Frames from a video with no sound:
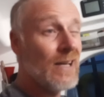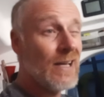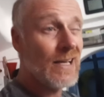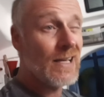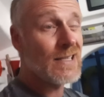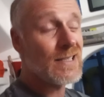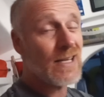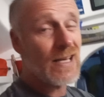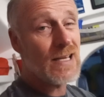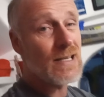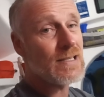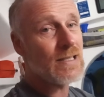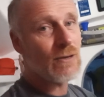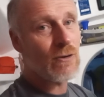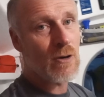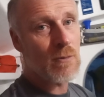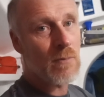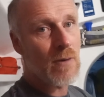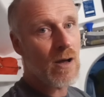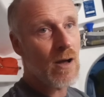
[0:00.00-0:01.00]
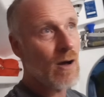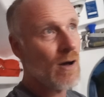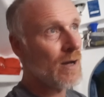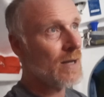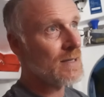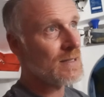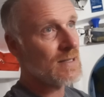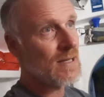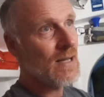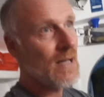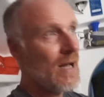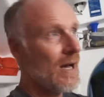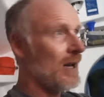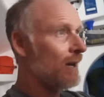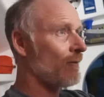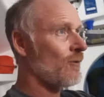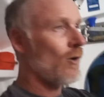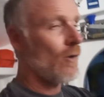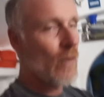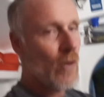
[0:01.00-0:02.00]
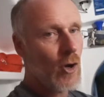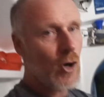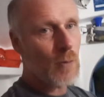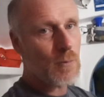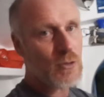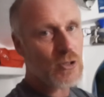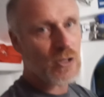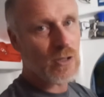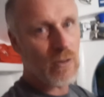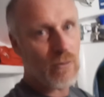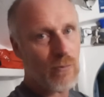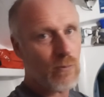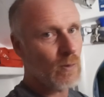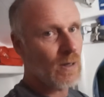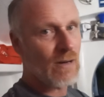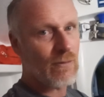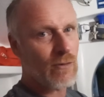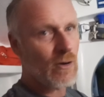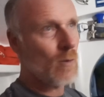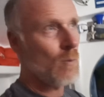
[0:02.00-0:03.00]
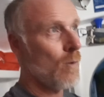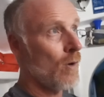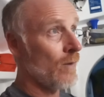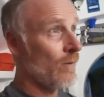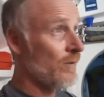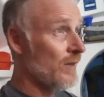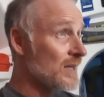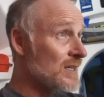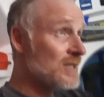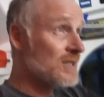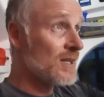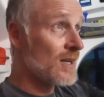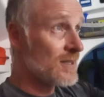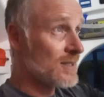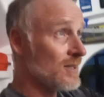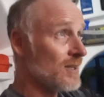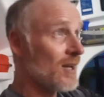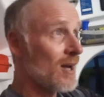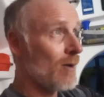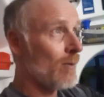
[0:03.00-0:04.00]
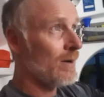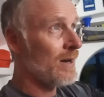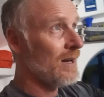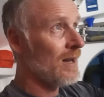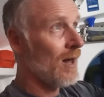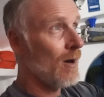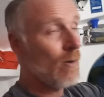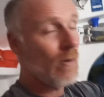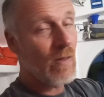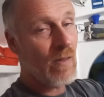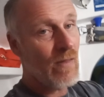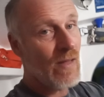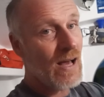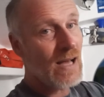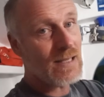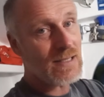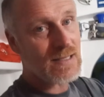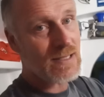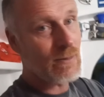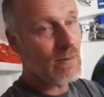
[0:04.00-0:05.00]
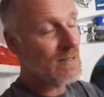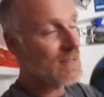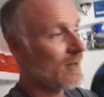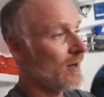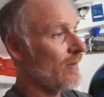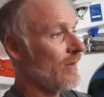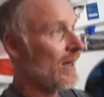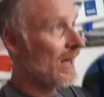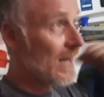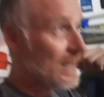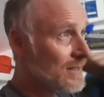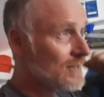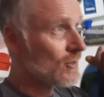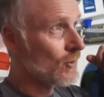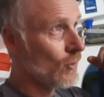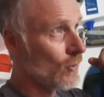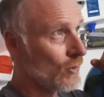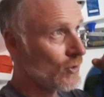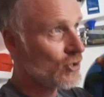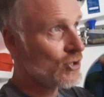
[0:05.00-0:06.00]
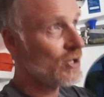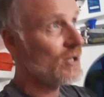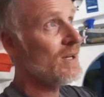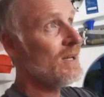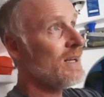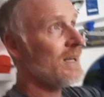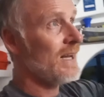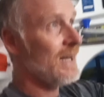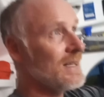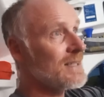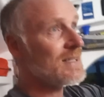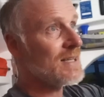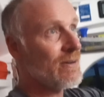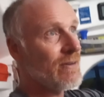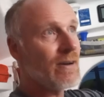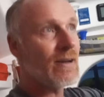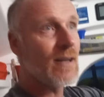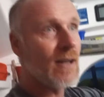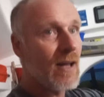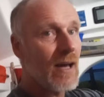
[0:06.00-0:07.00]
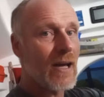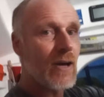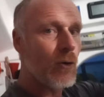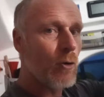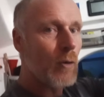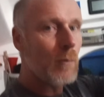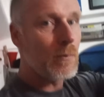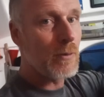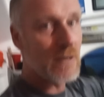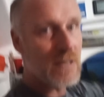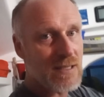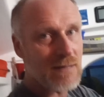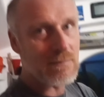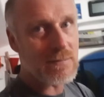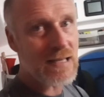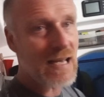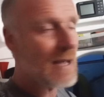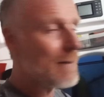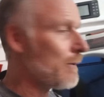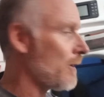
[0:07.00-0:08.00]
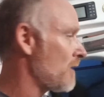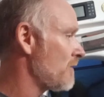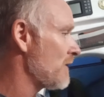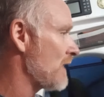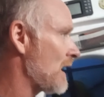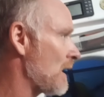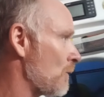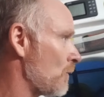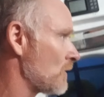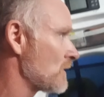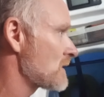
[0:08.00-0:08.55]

It's easier on my eyes, and I've got the option of whatever I want. This doesn't go any lower than that, so it's either head torch, interior light, or put some tape over that one.